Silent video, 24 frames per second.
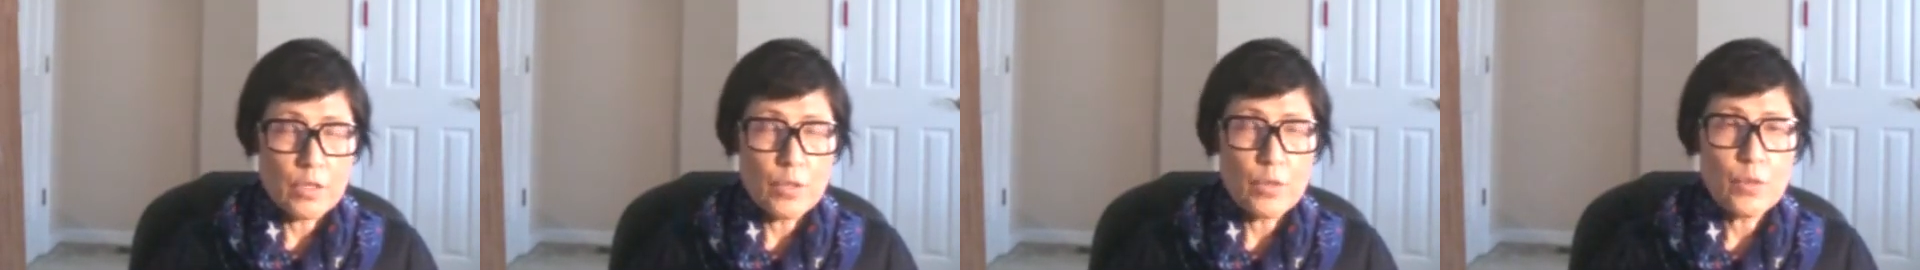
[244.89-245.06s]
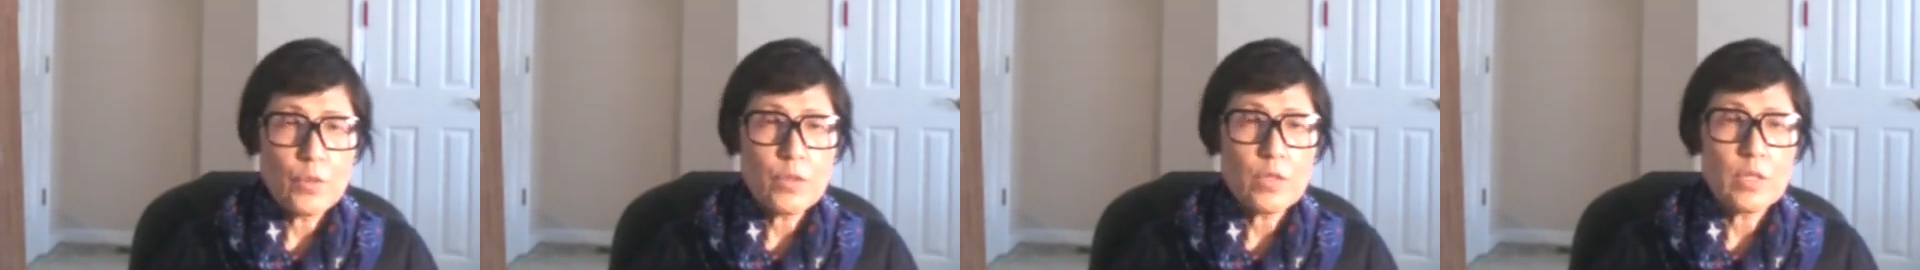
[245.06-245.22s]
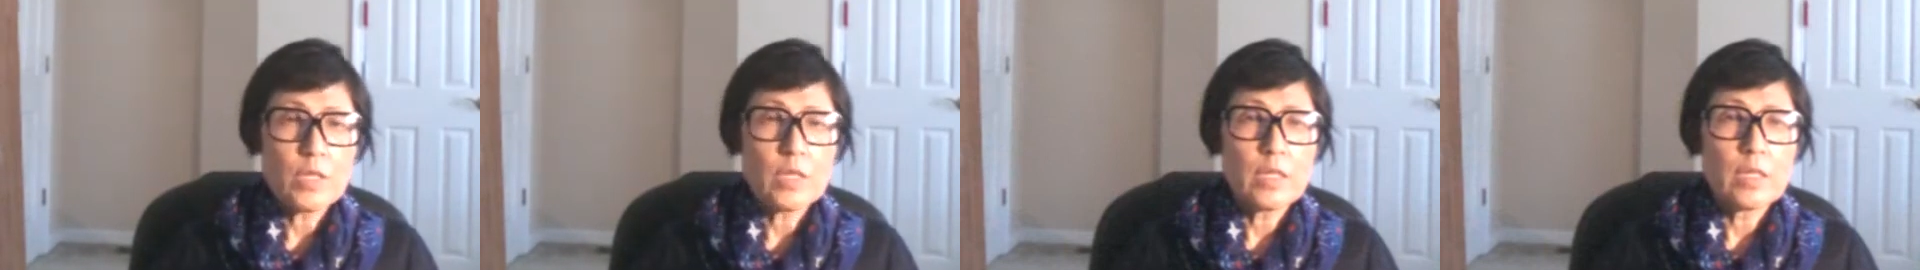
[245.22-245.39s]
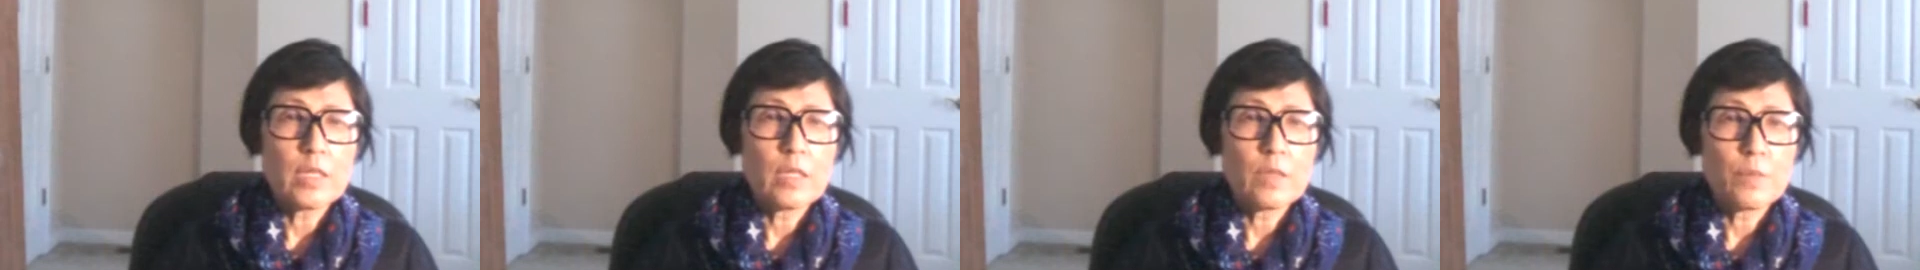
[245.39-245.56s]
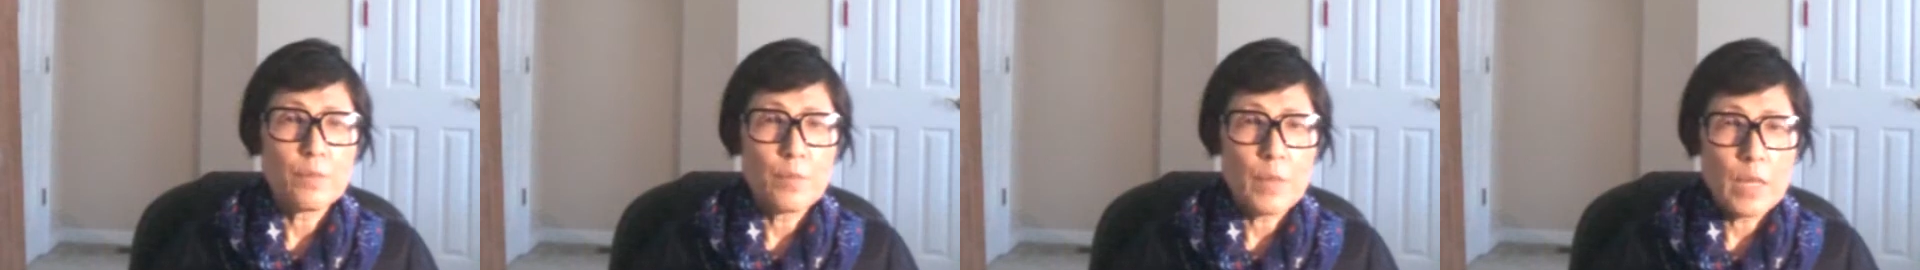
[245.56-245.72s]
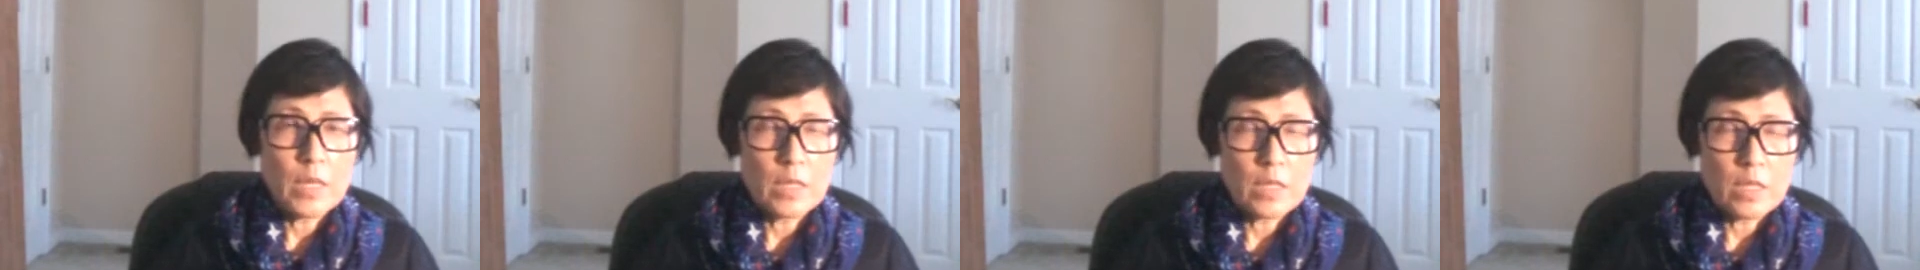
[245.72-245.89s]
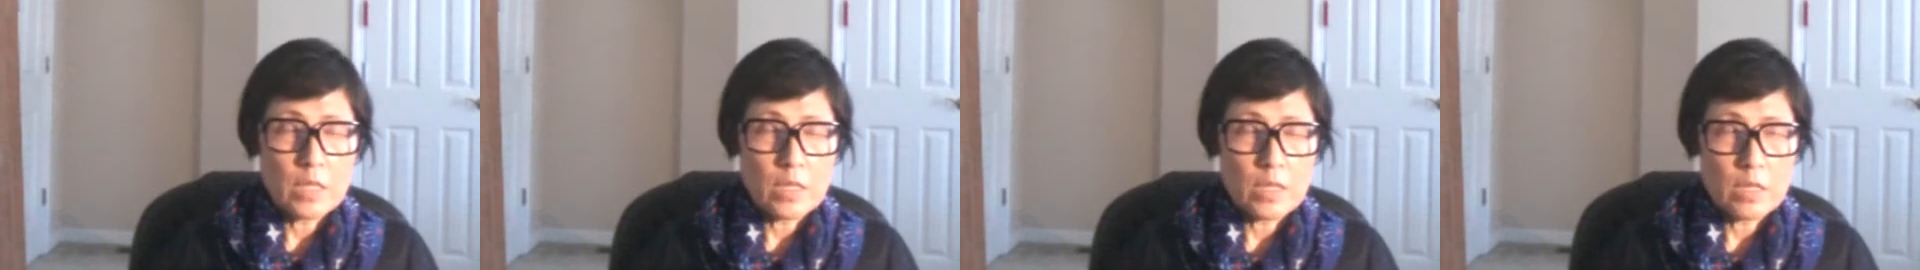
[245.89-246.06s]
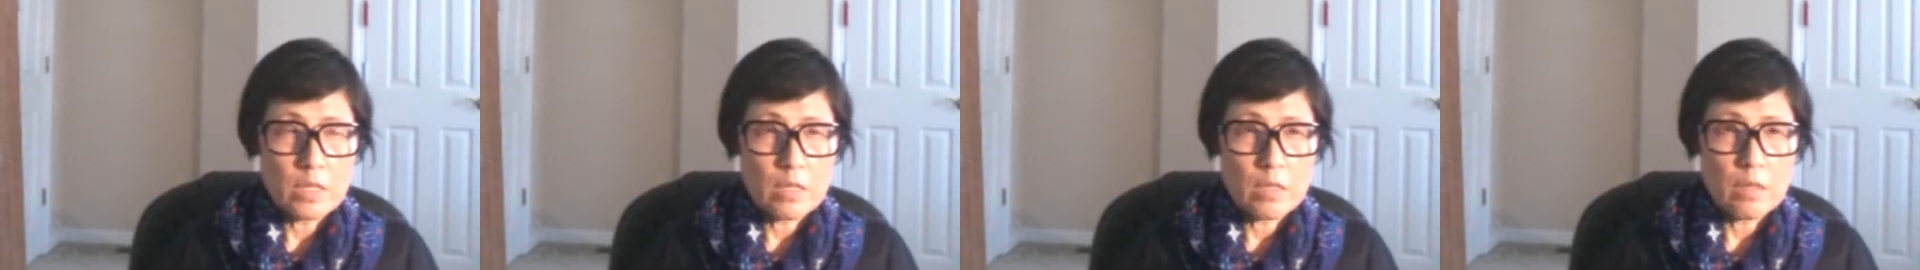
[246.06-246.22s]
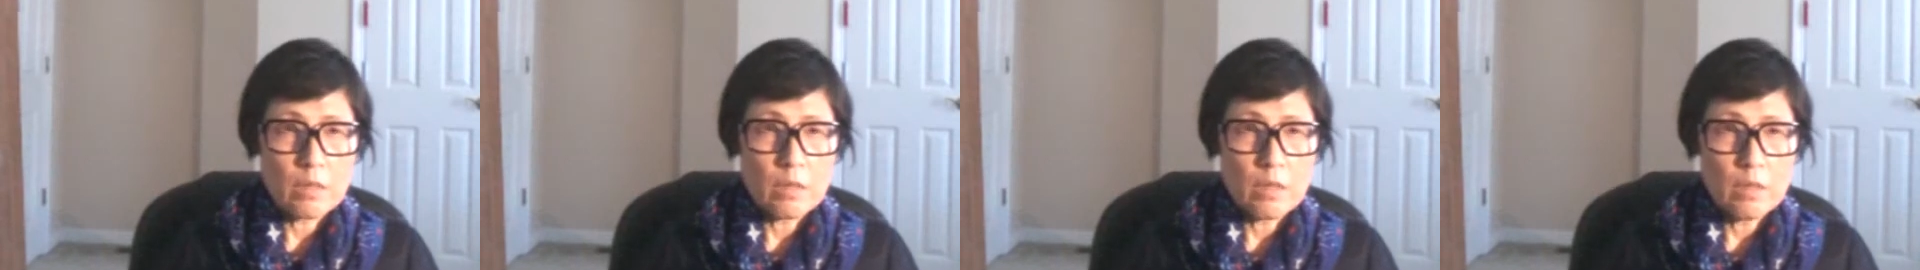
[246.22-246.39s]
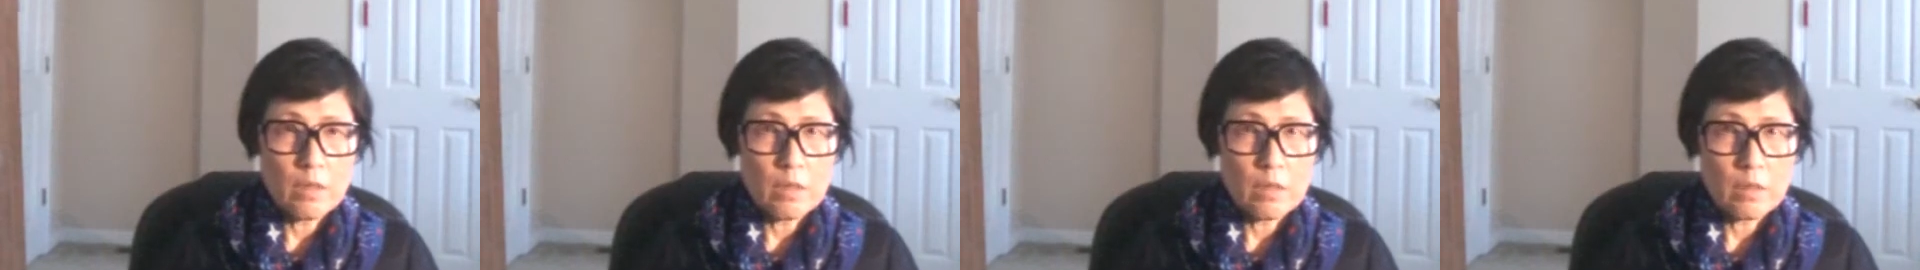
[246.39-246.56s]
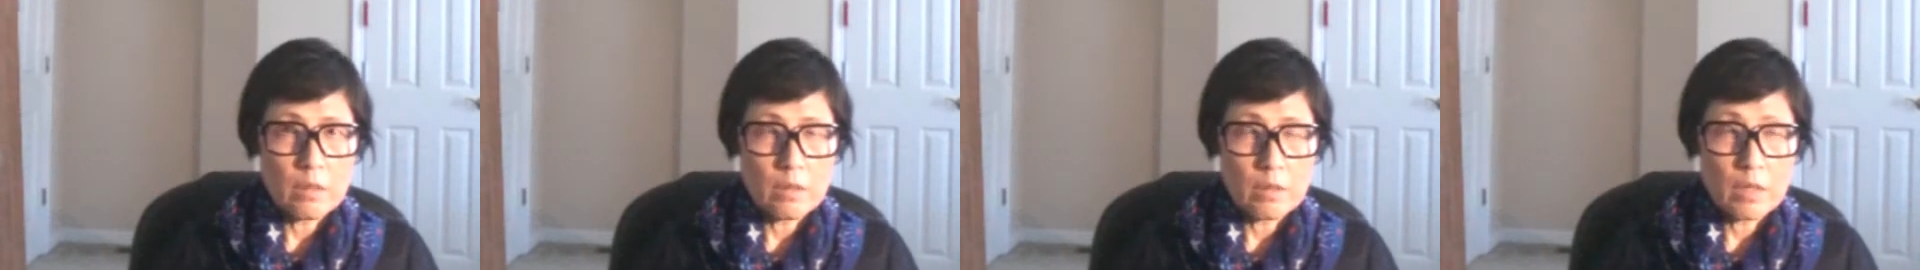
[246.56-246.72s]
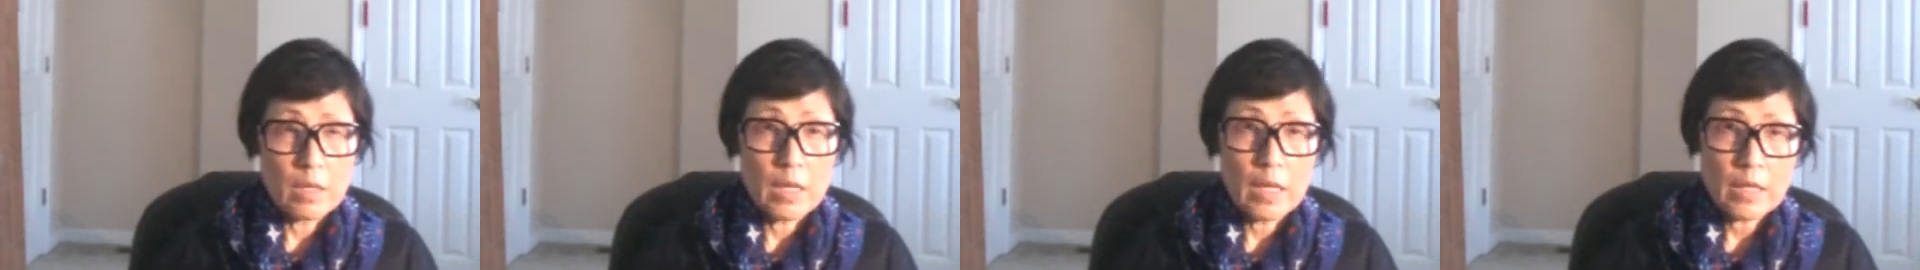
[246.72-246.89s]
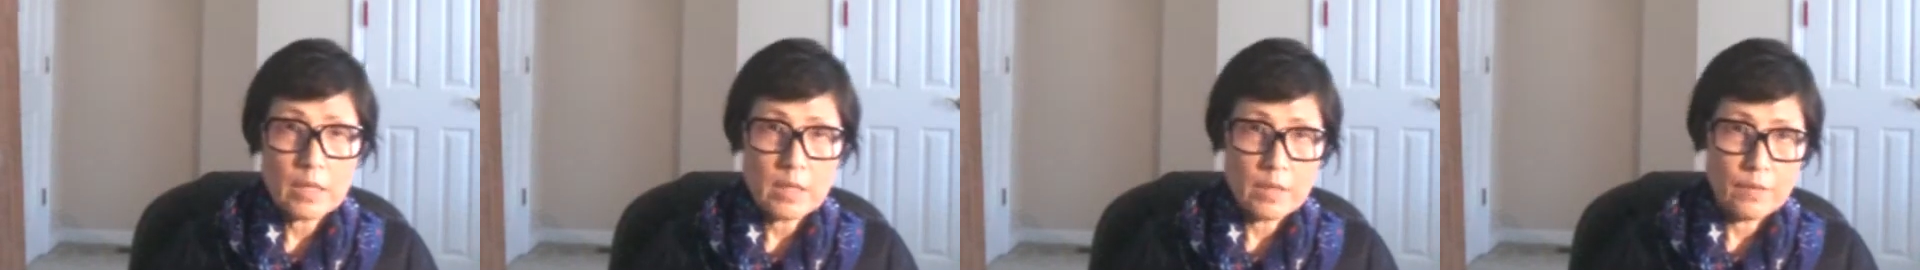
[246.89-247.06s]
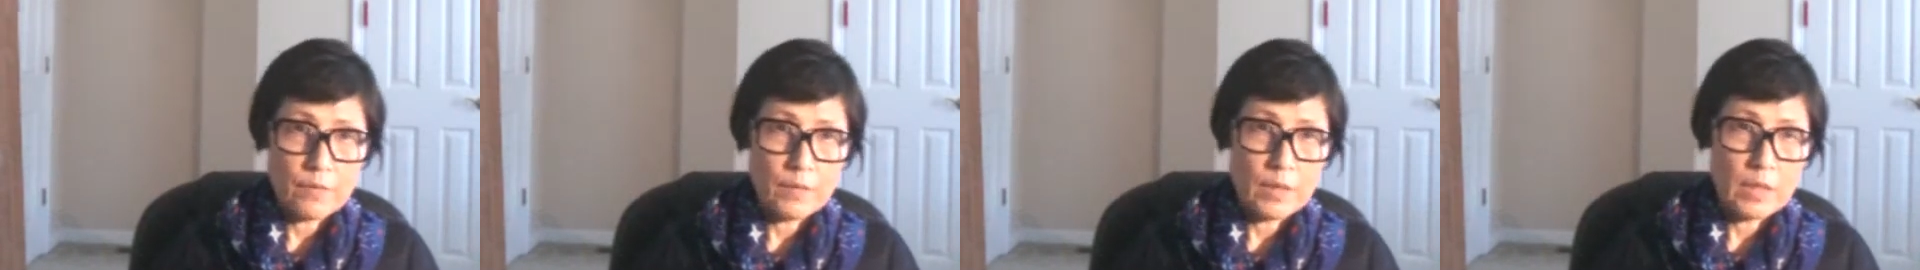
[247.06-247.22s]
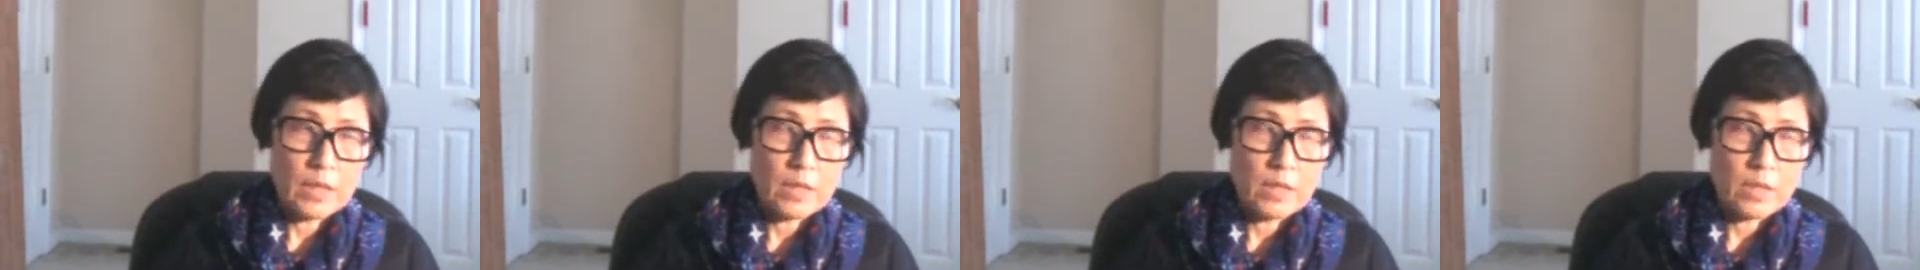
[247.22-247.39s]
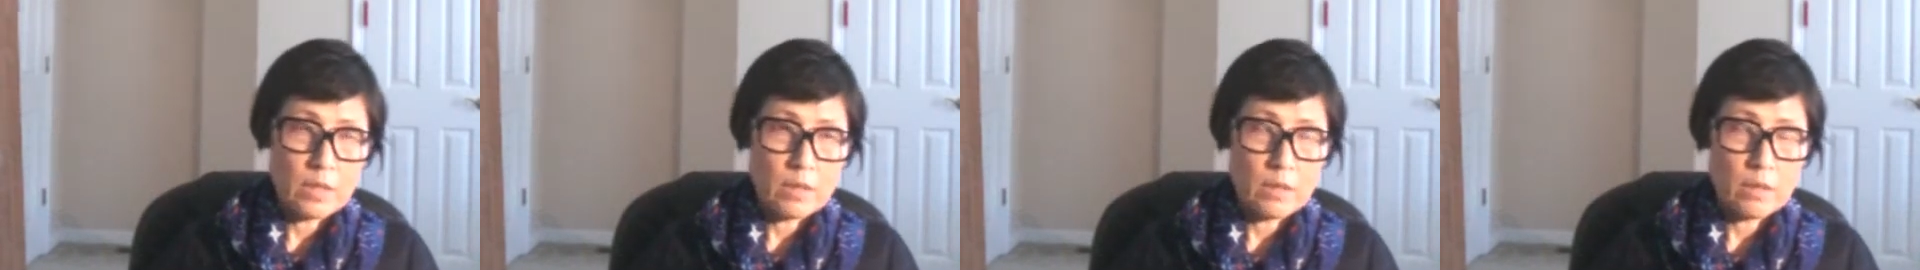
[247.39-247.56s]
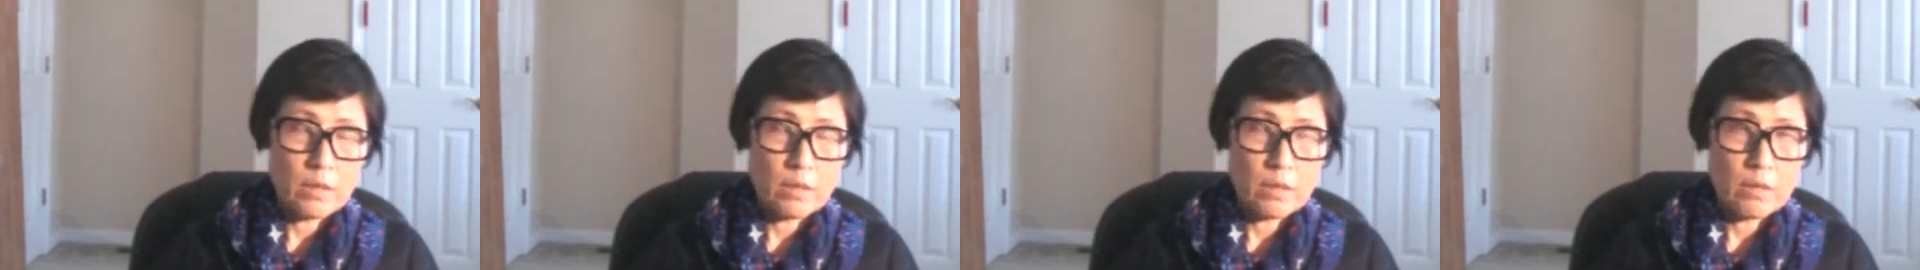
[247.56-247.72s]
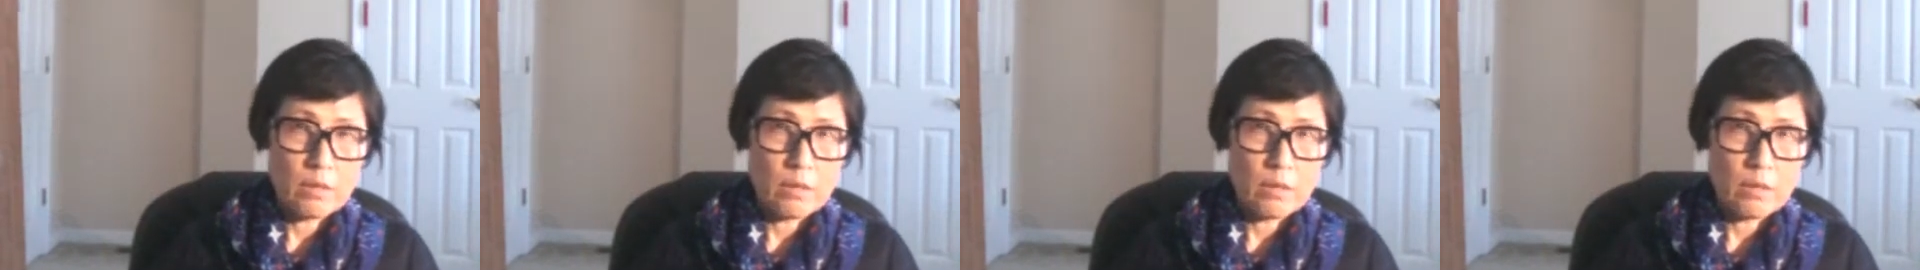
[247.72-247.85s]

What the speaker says: usually managed electively, just